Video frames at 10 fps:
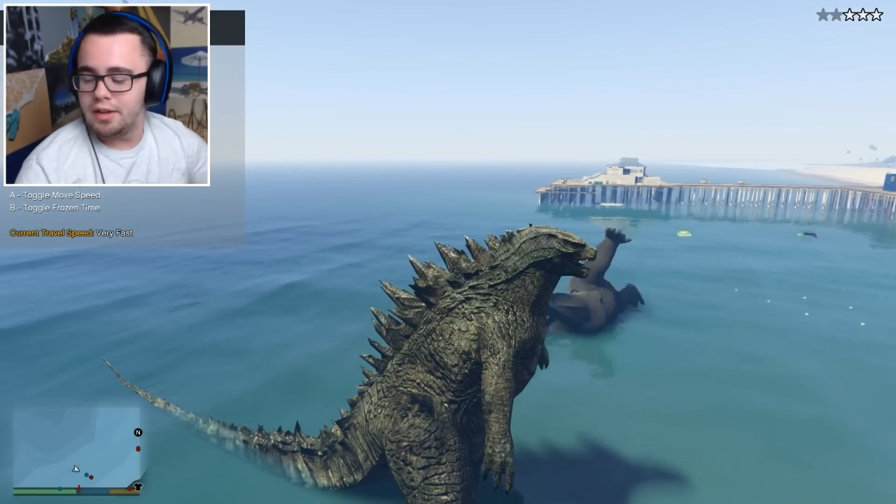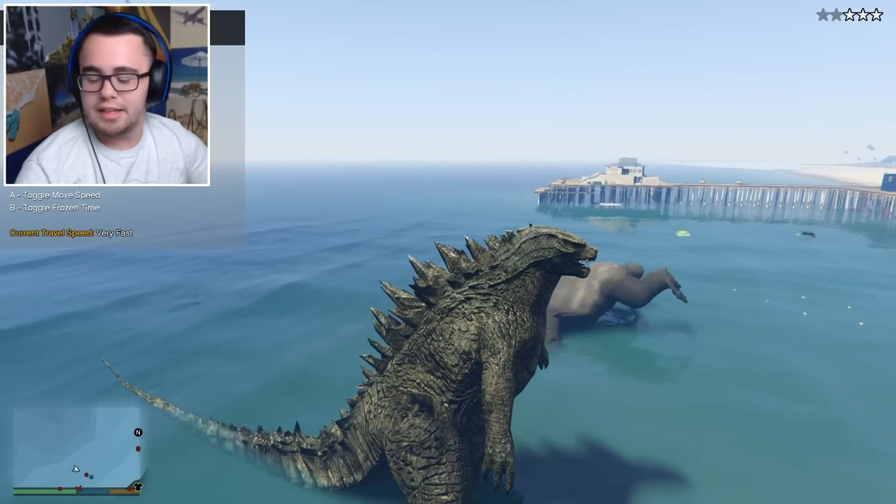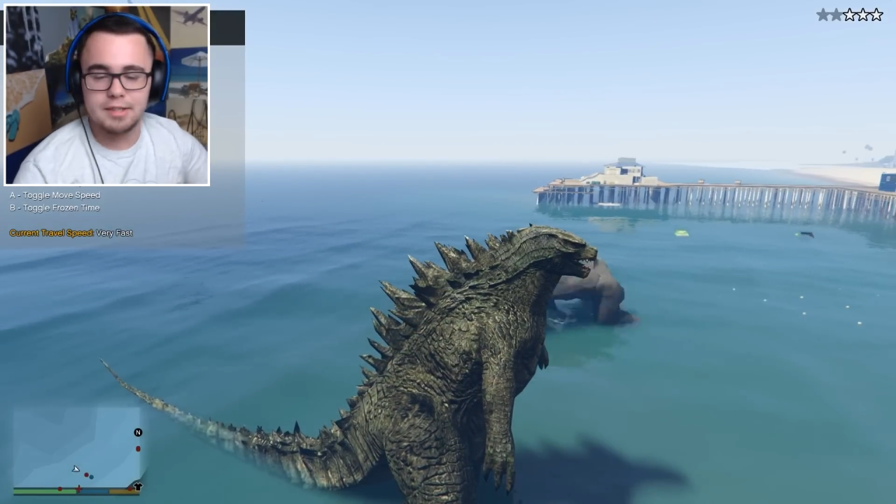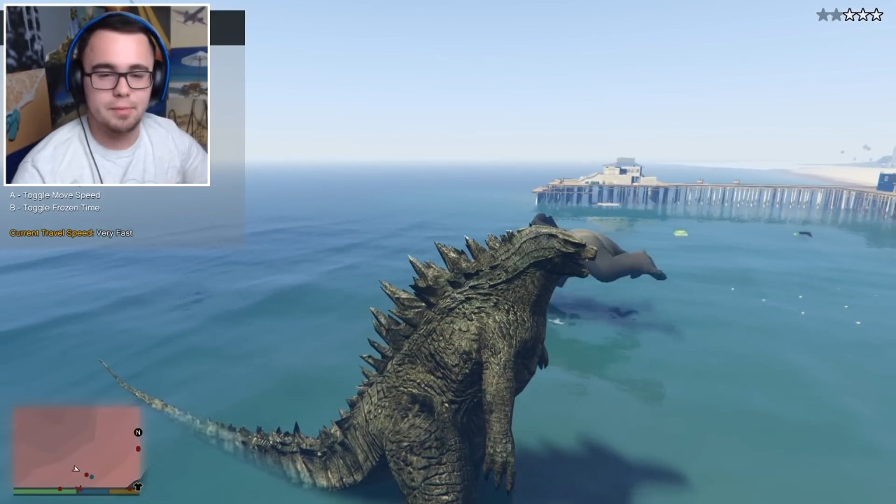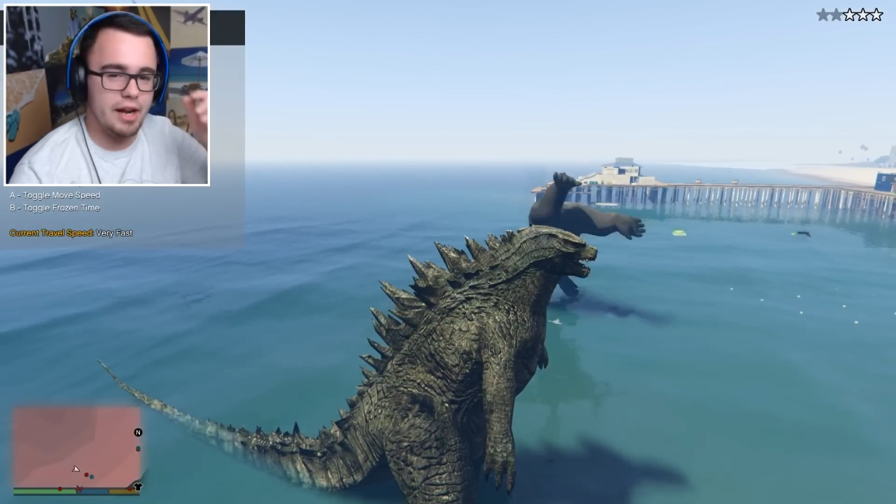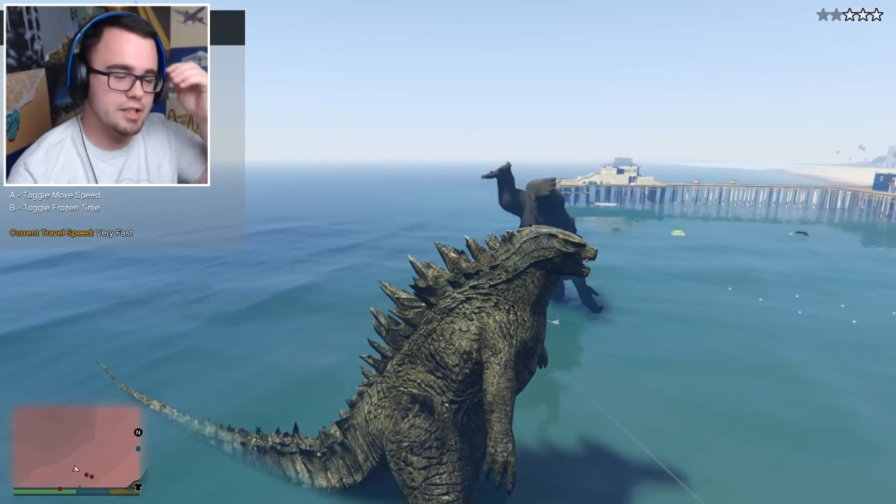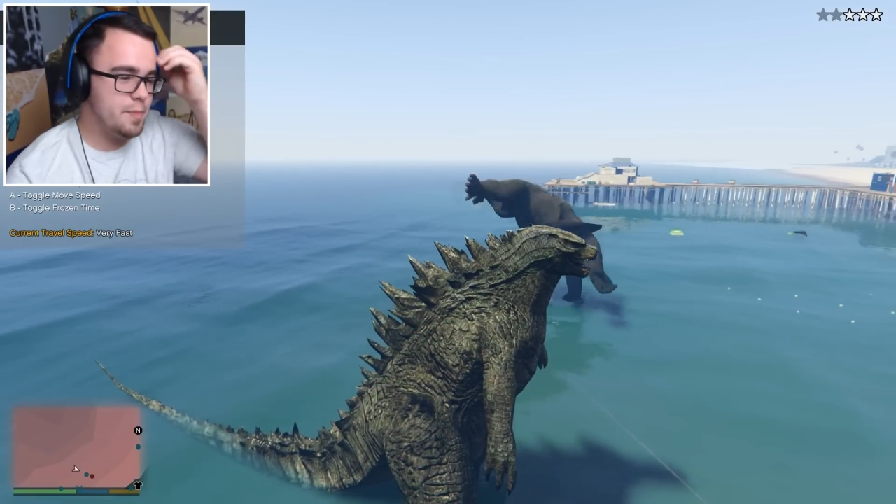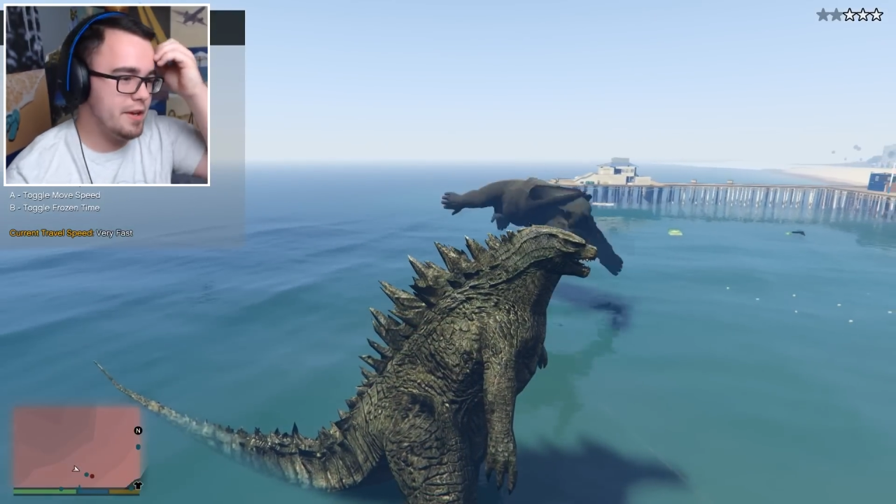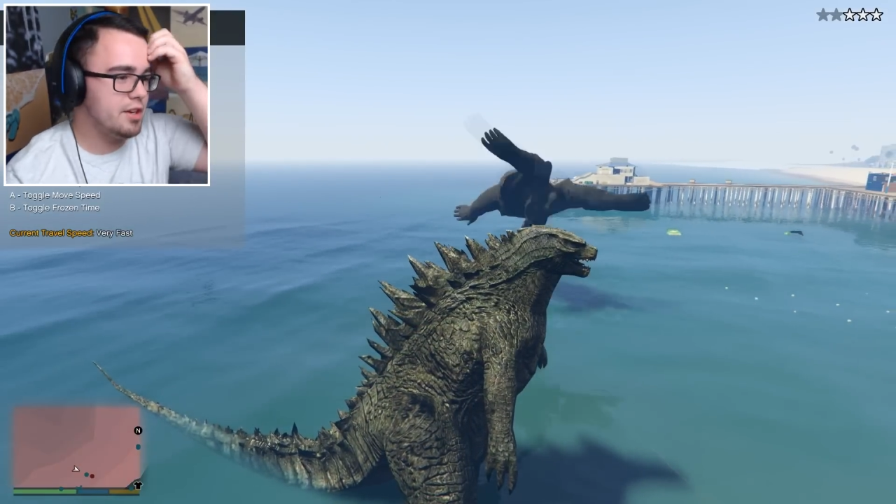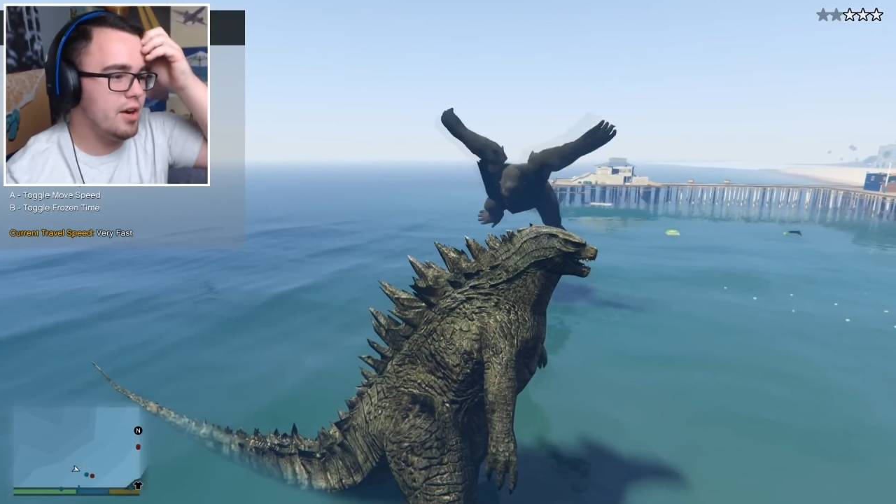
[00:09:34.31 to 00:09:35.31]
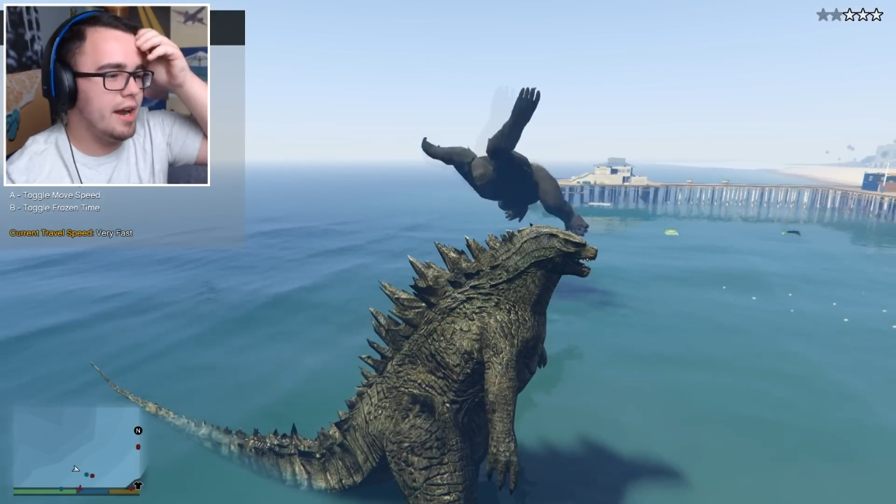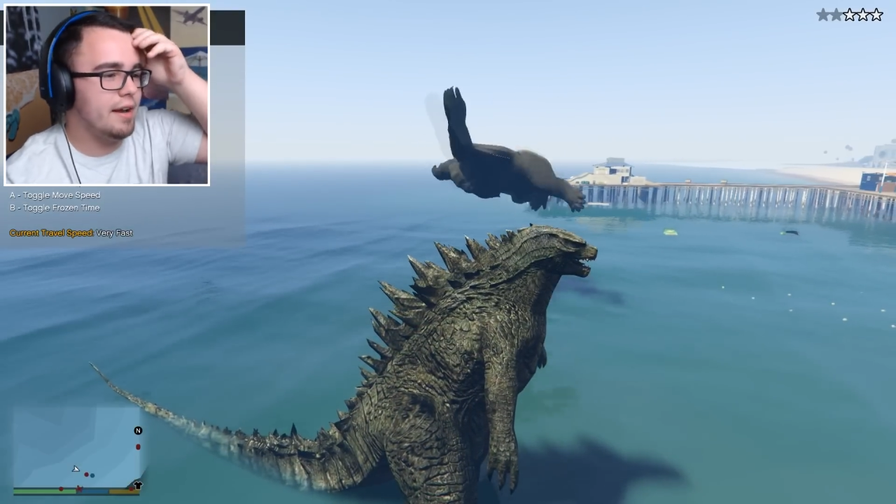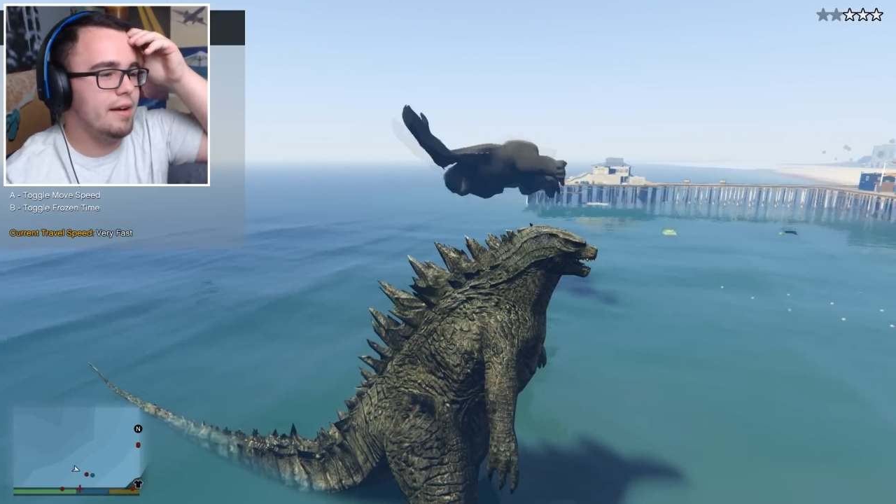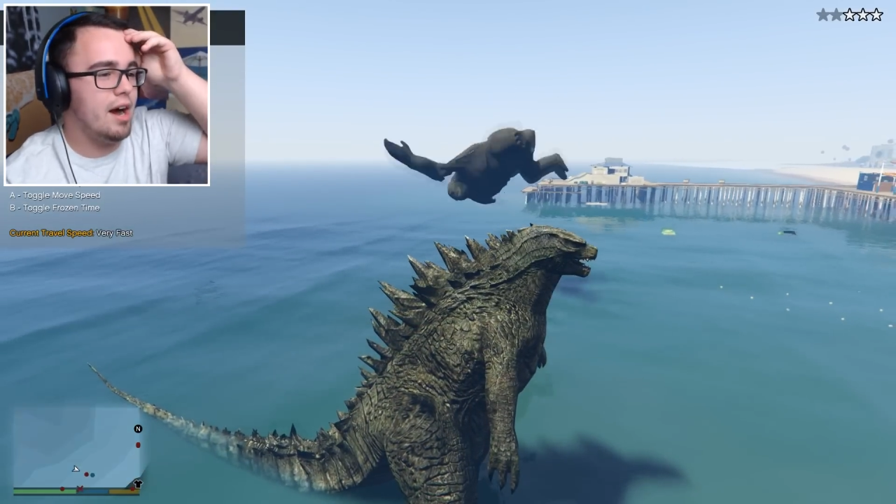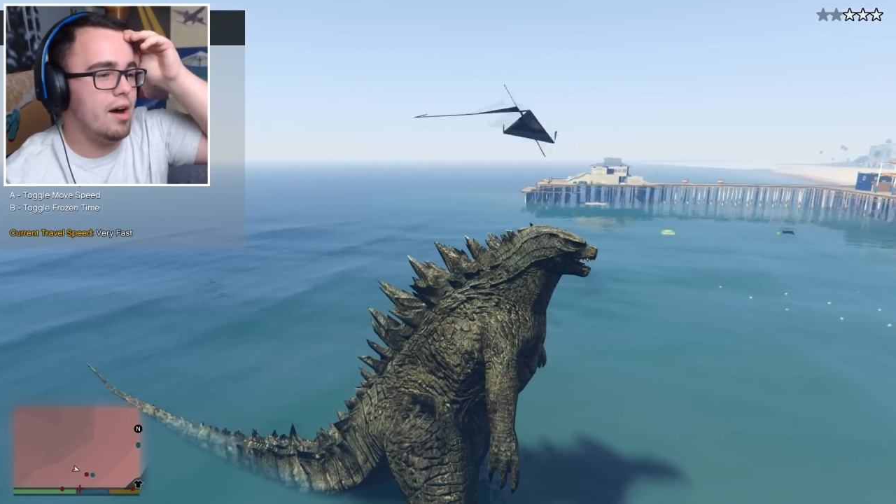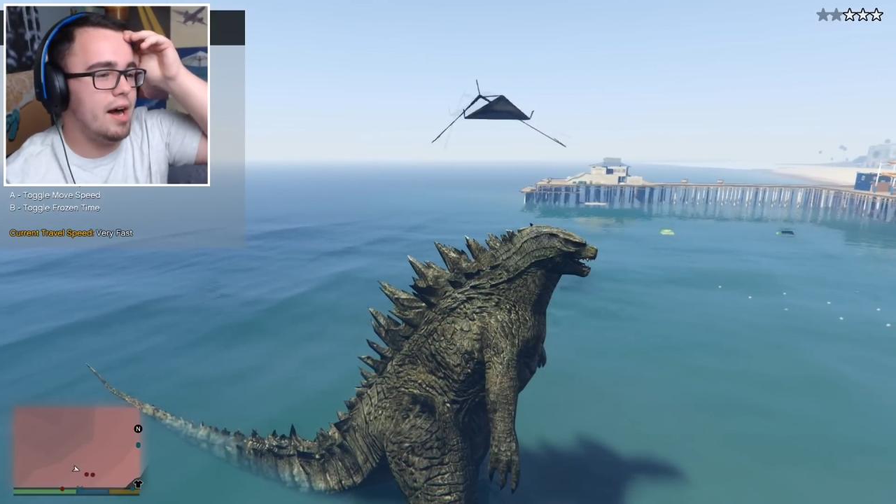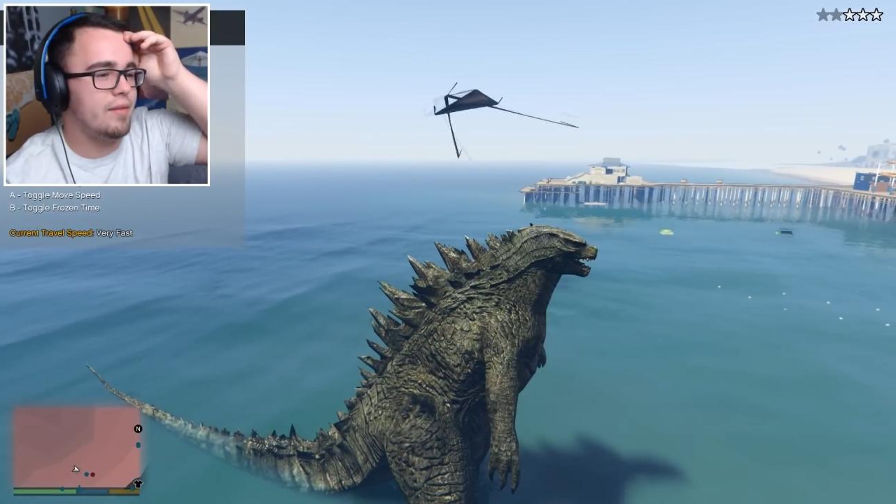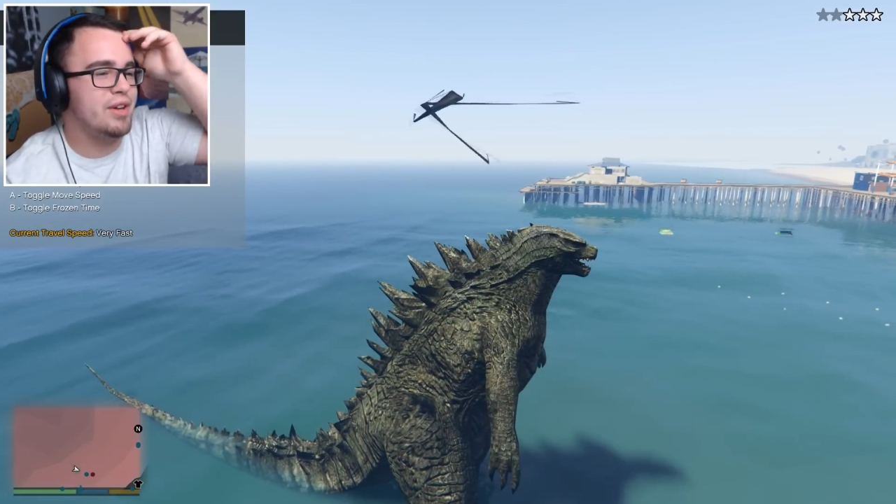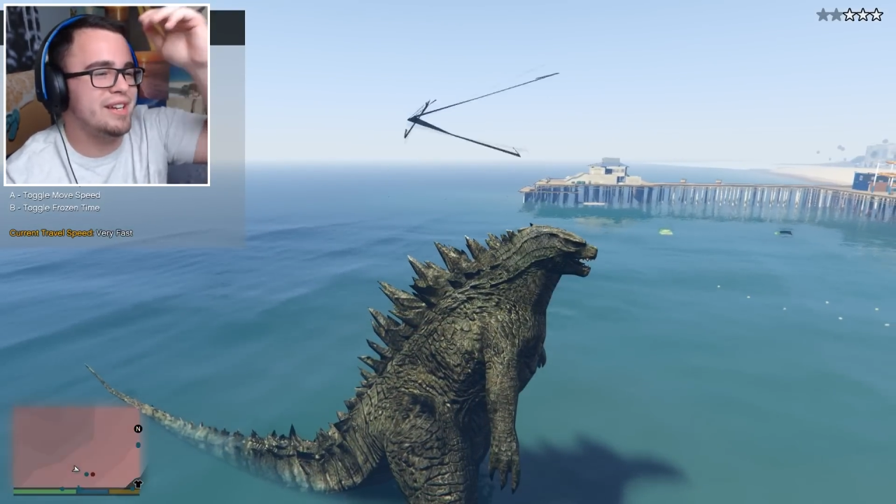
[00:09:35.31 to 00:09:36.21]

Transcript: This mod has been great. Now,